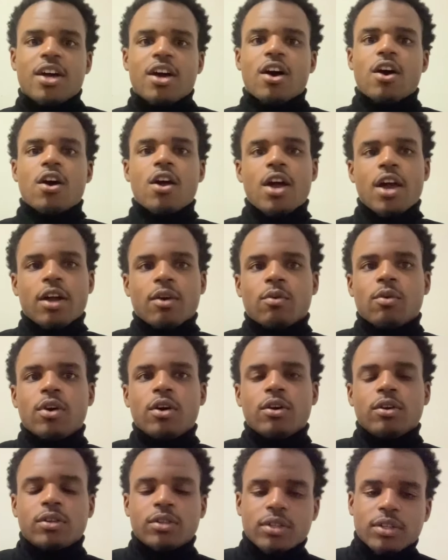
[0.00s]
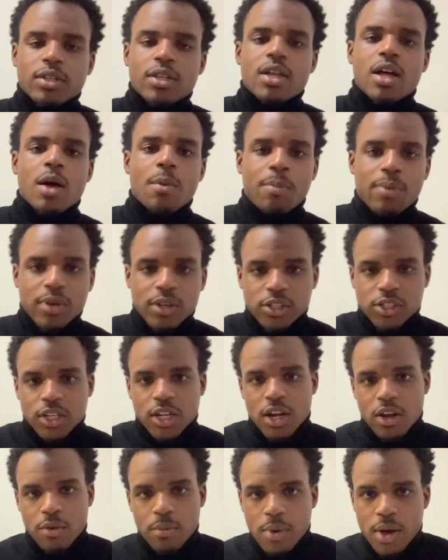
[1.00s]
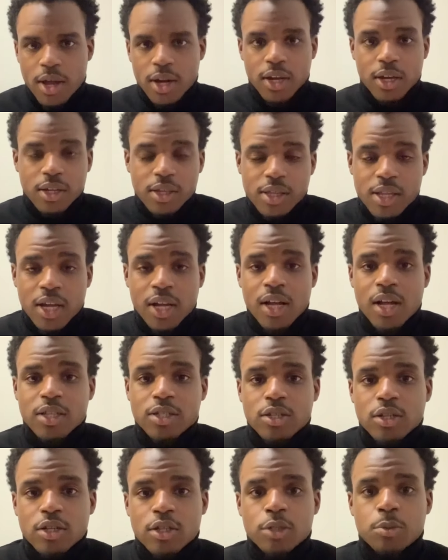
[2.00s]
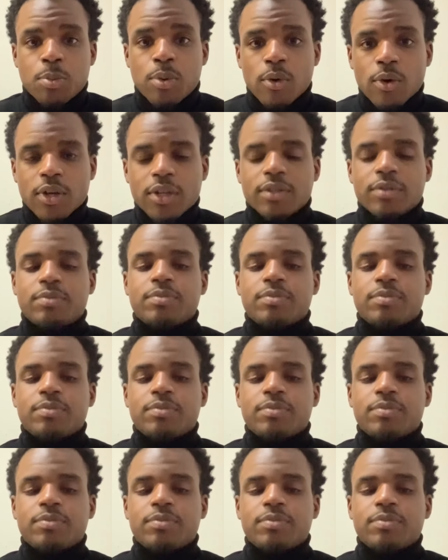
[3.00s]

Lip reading: All right, well. I appreciate everybody that got to this point.